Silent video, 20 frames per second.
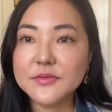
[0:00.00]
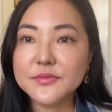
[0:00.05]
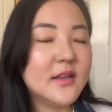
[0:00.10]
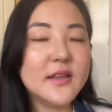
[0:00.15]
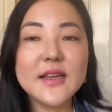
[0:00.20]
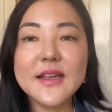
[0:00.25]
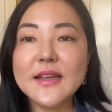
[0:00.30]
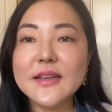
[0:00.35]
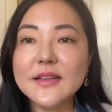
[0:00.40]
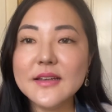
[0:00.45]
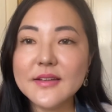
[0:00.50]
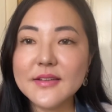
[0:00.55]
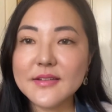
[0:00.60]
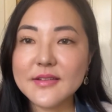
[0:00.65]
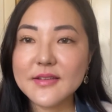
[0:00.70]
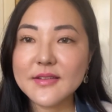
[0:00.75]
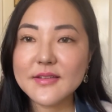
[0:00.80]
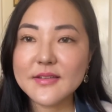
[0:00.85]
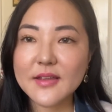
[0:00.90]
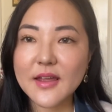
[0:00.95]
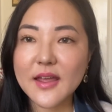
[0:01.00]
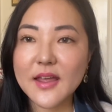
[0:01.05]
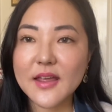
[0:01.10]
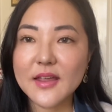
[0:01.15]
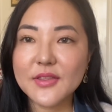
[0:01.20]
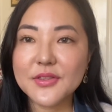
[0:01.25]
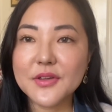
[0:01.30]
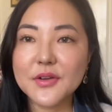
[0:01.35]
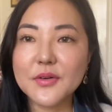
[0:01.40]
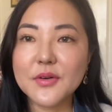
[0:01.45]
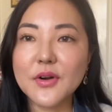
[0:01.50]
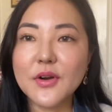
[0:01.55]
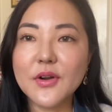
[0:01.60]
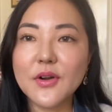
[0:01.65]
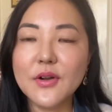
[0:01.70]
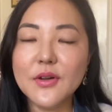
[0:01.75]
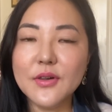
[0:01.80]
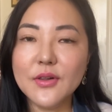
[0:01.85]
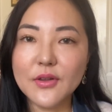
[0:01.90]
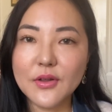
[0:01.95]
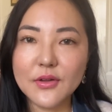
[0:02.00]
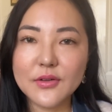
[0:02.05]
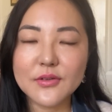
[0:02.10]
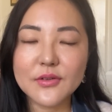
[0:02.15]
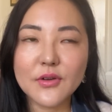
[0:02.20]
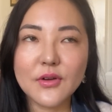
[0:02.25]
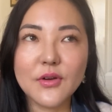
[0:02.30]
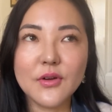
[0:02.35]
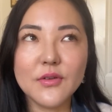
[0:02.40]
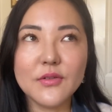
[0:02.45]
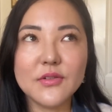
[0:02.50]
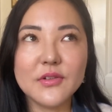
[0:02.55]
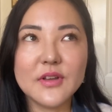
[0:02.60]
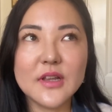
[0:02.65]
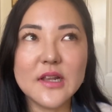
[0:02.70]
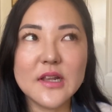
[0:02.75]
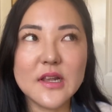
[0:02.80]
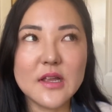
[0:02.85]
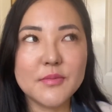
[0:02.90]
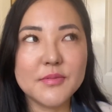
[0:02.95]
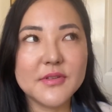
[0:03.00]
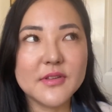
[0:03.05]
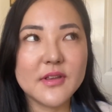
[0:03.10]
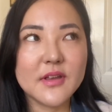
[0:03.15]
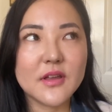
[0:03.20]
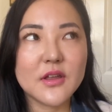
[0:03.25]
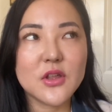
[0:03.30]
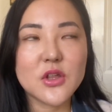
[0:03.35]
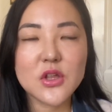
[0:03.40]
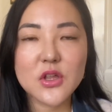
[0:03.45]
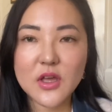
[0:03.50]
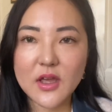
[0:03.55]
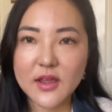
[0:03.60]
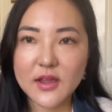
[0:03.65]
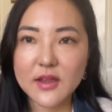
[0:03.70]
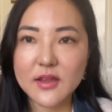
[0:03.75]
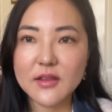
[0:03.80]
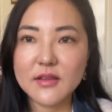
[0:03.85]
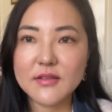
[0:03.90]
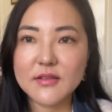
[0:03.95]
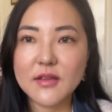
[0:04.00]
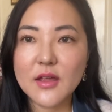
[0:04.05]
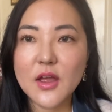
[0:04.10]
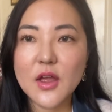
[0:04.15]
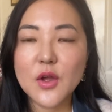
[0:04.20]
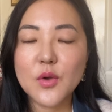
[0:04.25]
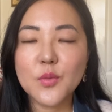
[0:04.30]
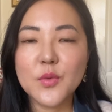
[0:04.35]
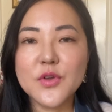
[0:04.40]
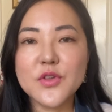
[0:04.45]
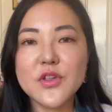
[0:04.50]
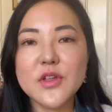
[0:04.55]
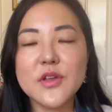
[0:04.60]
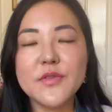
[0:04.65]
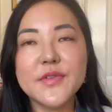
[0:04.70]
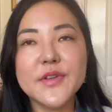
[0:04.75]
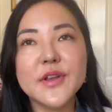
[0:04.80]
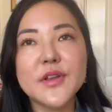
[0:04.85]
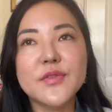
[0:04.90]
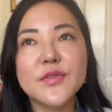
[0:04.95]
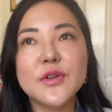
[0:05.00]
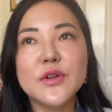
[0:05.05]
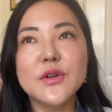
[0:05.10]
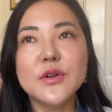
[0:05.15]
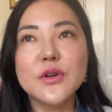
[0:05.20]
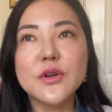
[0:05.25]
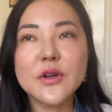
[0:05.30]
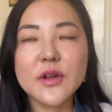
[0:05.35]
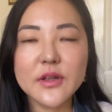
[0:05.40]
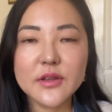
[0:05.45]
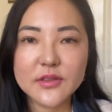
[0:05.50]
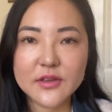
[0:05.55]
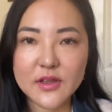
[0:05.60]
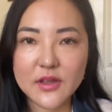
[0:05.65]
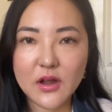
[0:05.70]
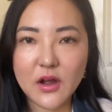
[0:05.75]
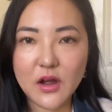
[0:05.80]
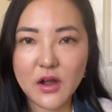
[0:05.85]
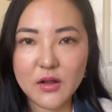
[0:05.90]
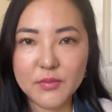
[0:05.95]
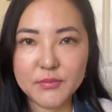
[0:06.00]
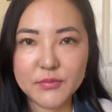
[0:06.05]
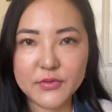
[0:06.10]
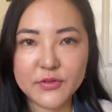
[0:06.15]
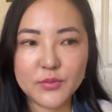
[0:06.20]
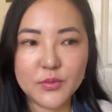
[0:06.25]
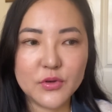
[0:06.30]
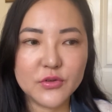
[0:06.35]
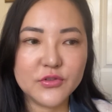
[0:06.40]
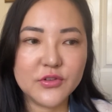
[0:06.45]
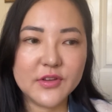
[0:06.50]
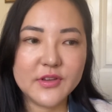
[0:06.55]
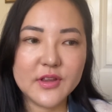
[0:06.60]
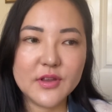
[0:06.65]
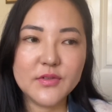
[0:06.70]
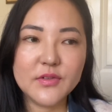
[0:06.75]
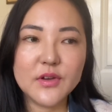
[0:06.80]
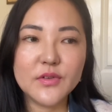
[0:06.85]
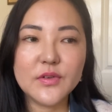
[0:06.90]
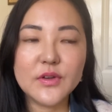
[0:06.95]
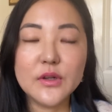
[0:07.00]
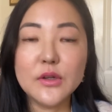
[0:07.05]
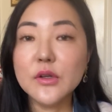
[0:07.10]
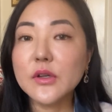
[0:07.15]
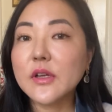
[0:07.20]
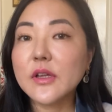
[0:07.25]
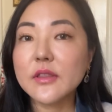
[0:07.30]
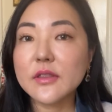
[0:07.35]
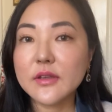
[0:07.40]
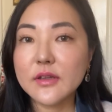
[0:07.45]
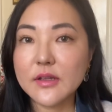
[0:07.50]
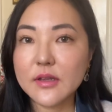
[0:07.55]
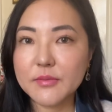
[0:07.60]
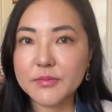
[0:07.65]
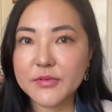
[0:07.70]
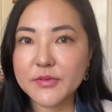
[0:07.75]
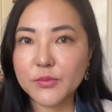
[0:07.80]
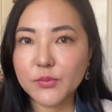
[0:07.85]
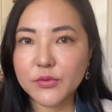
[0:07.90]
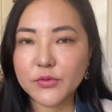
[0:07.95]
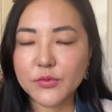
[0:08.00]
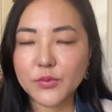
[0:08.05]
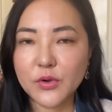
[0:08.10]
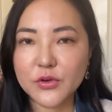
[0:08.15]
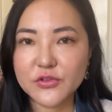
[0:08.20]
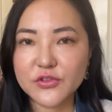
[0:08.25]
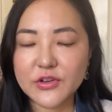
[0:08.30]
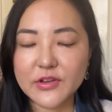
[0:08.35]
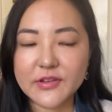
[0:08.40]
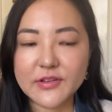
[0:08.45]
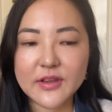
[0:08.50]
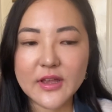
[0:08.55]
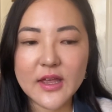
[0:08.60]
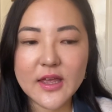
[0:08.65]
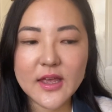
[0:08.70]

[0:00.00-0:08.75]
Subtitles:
Needless to say, there are a lot of lipstick shades, which even if you look at the arm swatches, even if you look at the lip swatches,